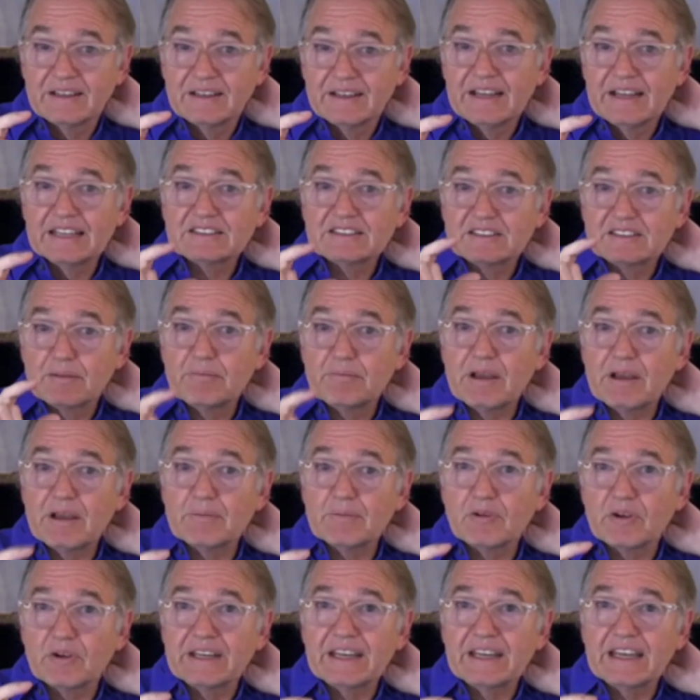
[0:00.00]
It's the
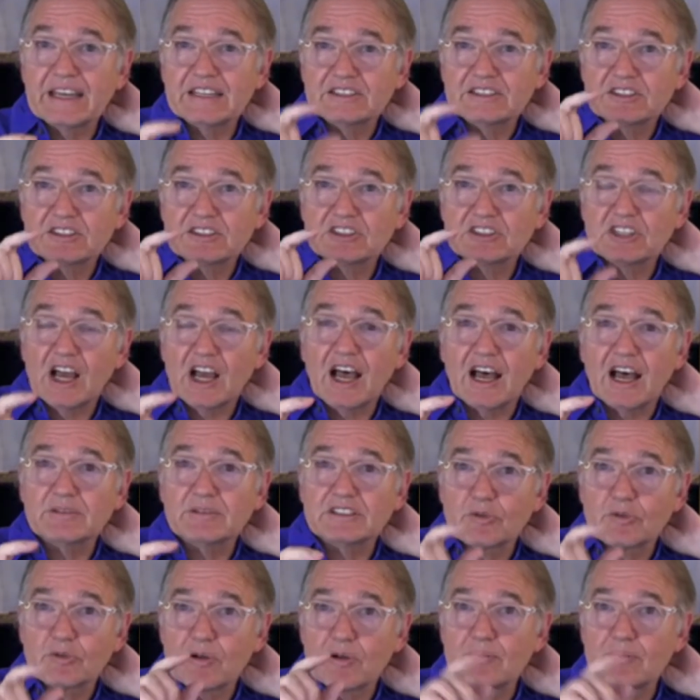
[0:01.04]
memory, and its job is
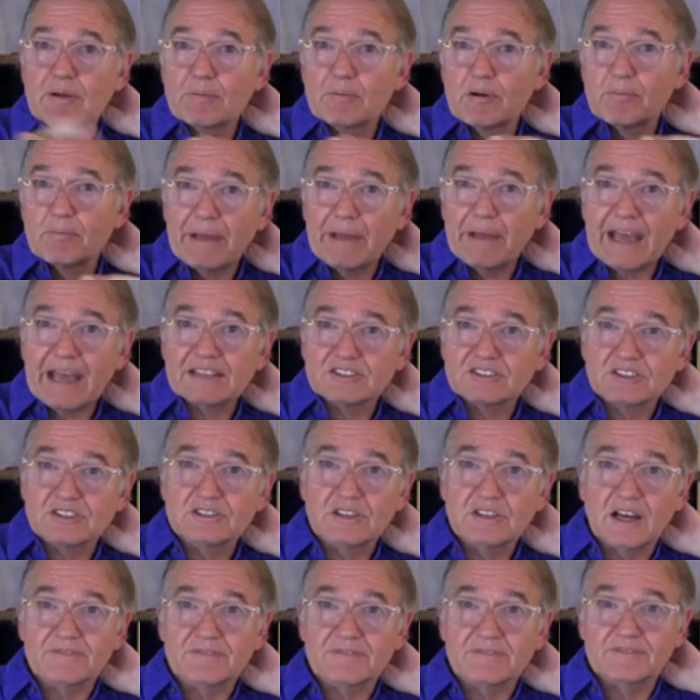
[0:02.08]
to remember bad
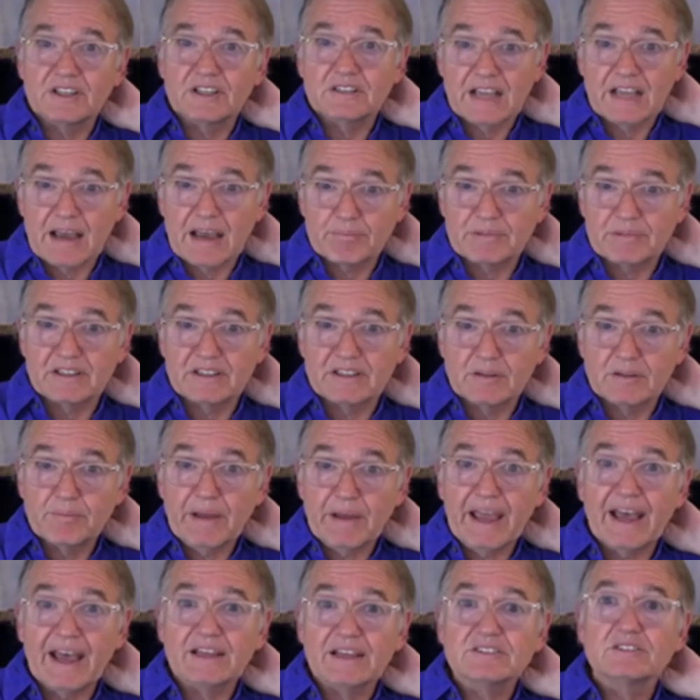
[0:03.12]
stuff that's happened in the
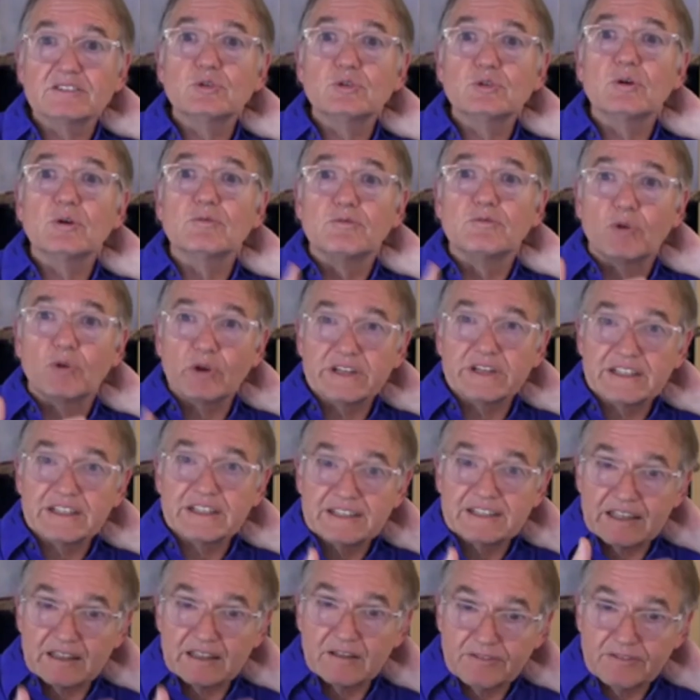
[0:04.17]
past to avoid it
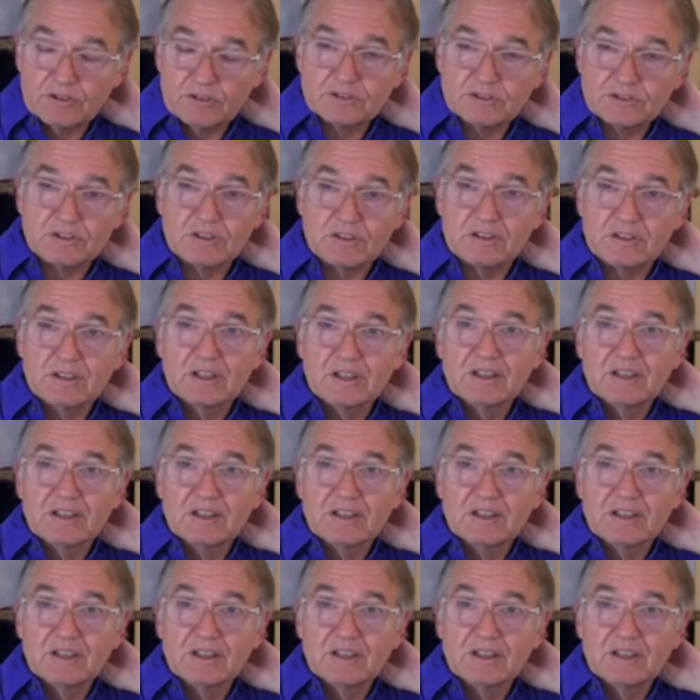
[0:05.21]
in the future.